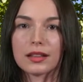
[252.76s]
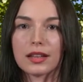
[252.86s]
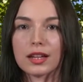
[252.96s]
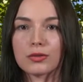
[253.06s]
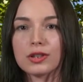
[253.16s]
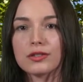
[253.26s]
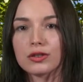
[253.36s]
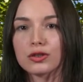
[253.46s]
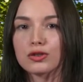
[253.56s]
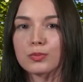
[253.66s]
They
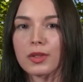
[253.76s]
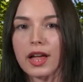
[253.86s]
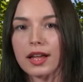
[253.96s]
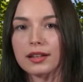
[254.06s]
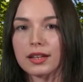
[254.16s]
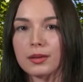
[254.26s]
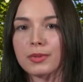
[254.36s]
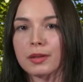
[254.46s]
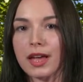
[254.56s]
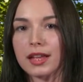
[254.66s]
research, plan,
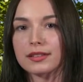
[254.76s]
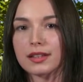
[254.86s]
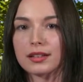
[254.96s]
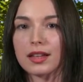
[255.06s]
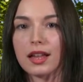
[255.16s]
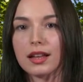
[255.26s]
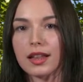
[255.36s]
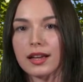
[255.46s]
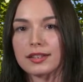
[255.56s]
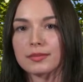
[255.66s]
implement and
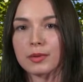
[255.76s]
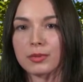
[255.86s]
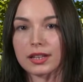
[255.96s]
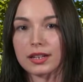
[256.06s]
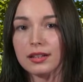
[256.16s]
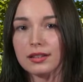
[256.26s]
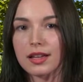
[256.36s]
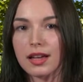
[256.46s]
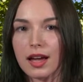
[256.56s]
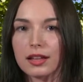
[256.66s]
analyze mobility,
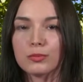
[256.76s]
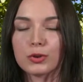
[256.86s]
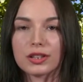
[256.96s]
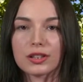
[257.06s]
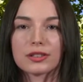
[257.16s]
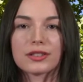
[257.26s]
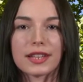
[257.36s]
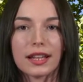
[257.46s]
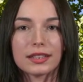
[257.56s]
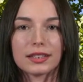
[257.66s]
and in particular
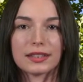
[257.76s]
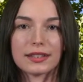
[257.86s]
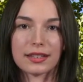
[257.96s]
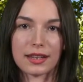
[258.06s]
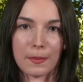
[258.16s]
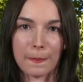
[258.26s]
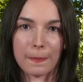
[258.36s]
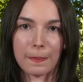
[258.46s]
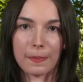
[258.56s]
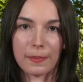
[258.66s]
cycling in the city.
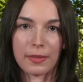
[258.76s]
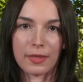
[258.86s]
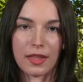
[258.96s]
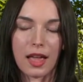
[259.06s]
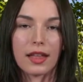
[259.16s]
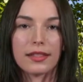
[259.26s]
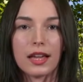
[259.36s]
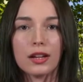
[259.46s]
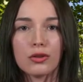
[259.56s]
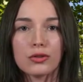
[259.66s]

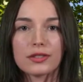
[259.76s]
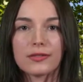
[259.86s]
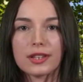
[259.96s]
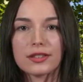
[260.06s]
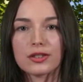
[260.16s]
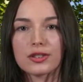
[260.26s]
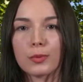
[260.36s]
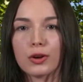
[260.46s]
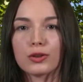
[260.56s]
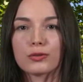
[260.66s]
Then goes
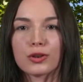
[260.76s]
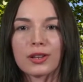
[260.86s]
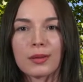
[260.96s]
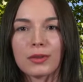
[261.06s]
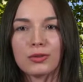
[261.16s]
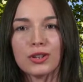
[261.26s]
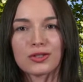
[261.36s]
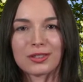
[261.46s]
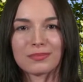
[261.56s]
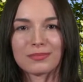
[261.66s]
Fietsersbond of Rotterdam and
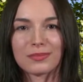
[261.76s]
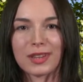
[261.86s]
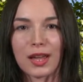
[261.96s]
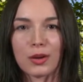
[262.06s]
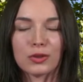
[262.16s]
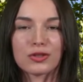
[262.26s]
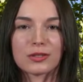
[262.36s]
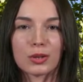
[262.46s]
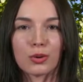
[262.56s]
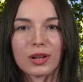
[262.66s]
Region, which is
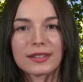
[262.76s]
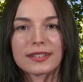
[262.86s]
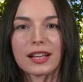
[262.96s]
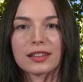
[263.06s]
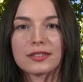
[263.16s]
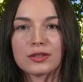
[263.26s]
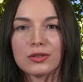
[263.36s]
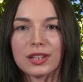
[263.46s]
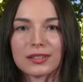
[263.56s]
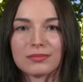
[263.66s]
the local cyclist
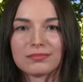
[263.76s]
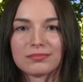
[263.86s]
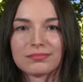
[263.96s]
union.